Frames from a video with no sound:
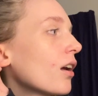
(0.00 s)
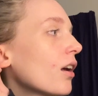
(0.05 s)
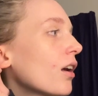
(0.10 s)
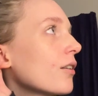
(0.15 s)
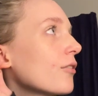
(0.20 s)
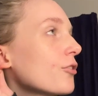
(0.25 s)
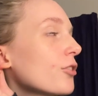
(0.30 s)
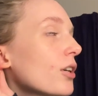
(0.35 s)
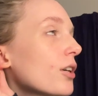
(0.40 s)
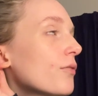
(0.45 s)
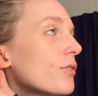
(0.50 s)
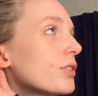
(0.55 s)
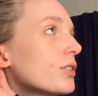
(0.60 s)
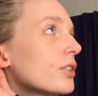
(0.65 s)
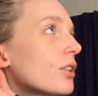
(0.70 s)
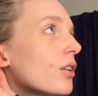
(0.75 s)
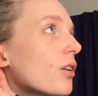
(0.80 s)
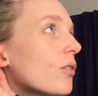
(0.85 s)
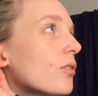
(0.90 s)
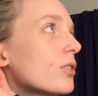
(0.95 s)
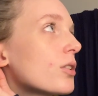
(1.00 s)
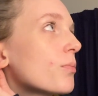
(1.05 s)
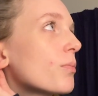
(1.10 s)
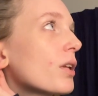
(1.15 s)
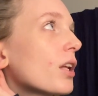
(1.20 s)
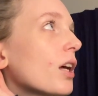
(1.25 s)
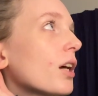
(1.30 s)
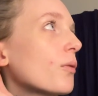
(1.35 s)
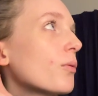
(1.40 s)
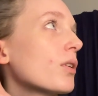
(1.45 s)
I've tried for so long to be
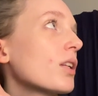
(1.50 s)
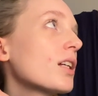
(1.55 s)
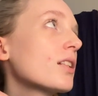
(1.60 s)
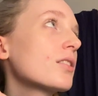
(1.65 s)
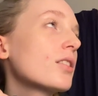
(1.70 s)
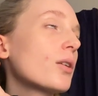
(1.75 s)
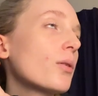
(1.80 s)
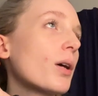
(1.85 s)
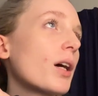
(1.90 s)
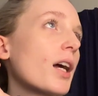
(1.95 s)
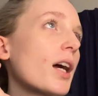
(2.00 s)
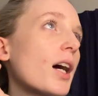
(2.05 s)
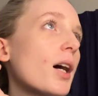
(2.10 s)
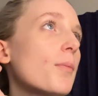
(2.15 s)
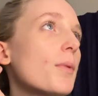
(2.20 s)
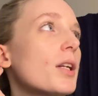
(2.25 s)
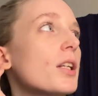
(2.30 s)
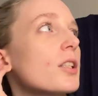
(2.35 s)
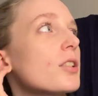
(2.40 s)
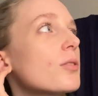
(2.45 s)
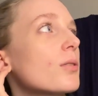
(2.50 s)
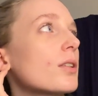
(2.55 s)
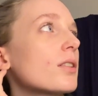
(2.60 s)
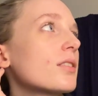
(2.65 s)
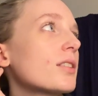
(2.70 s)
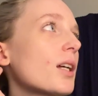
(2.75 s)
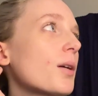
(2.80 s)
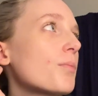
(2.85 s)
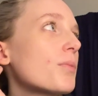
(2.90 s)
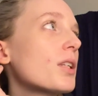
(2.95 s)
like, well, that's who I am, I need to
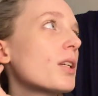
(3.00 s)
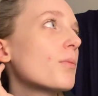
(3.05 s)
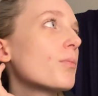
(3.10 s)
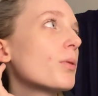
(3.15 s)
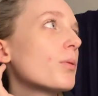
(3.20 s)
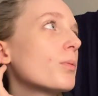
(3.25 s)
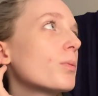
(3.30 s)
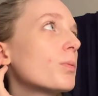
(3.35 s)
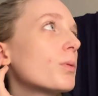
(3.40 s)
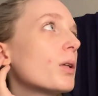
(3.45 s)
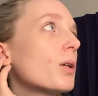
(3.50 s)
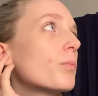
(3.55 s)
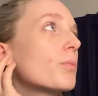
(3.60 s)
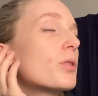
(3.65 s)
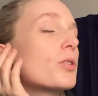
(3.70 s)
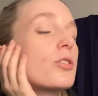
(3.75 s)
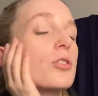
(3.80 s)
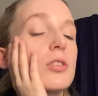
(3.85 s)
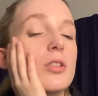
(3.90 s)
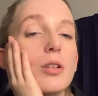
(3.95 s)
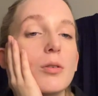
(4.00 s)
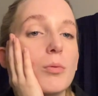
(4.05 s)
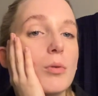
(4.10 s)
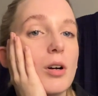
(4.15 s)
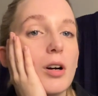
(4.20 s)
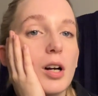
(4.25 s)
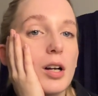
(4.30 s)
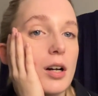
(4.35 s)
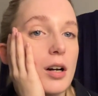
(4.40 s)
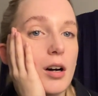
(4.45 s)
accept it, blah blah blah, but do you know
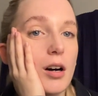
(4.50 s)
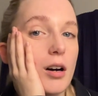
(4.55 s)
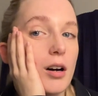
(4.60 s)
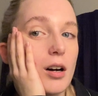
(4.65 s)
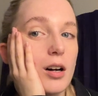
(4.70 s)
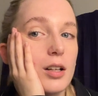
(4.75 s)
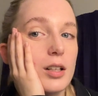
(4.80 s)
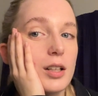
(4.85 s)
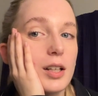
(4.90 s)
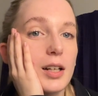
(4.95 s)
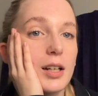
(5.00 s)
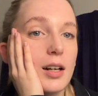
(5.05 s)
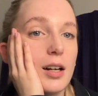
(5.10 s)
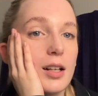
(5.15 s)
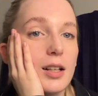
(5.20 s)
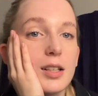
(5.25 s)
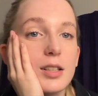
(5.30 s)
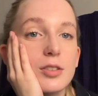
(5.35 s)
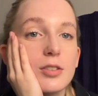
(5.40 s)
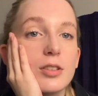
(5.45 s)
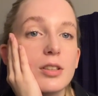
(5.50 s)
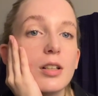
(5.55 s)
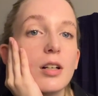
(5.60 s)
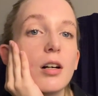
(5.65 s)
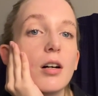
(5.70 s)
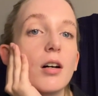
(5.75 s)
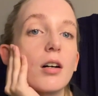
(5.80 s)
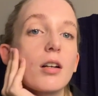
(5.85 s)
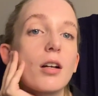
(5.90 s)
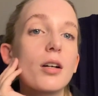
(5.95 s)
what, I can't, like, I literally
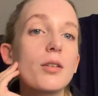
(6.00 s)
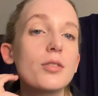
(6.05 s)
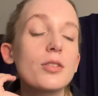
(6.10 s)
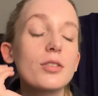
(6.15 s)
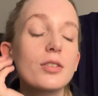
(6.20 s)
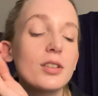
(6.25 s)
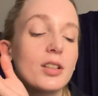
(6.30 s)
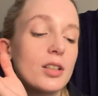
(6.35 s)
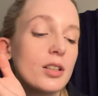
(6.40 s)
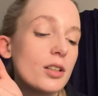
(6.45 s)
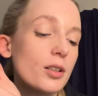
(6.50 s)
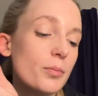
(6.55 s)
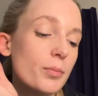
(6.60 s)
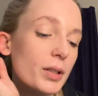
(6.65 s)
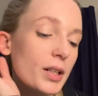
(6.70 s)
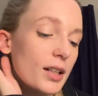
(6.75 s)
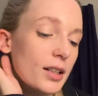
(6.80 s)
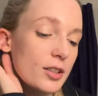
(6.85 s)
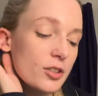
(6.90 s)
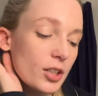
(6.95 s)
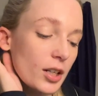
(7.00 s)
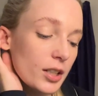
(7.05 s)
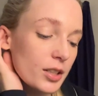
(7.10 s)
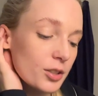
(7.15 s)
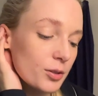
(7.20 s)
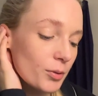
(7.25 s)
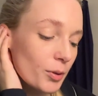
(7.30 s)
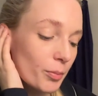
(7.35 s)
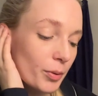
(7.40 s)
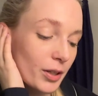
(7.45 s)
can't. I'm just gonna completely
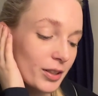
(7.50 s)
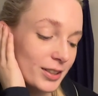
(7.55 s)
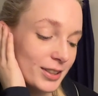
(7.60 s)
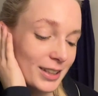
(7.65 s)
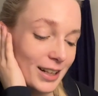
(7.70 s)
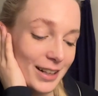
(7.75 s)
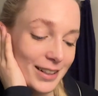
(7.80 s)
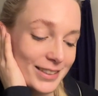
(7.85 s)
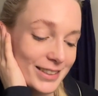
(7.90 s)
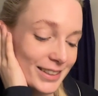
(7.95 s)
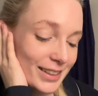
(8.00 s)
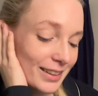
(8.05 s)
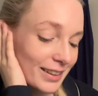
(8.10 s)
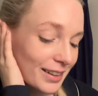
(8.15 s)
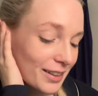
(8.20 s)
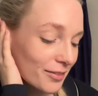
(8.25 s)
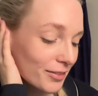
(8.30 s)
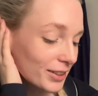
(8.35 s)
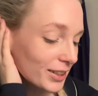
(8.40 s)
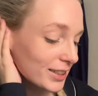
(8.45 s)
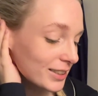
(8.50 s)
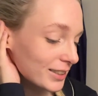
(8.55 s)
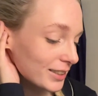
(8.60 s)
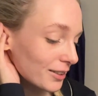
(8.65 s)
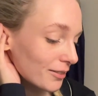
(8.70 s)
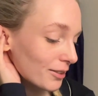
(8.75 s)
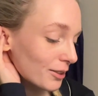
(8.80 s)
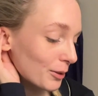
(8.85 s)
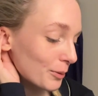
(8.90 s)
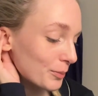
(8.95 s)
change my personality. I think that's the
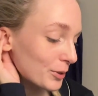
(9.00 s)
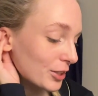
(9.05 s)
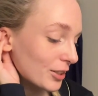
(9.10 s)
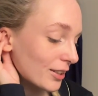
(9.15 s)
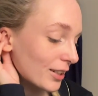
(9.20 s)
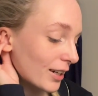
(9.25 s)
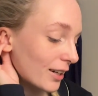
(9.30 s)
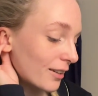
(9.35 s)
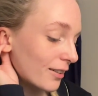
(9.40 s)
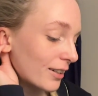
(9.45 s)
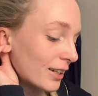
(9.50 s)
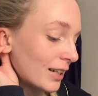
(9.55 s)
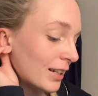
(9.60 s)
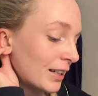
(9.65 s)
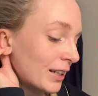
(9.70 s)
only option now.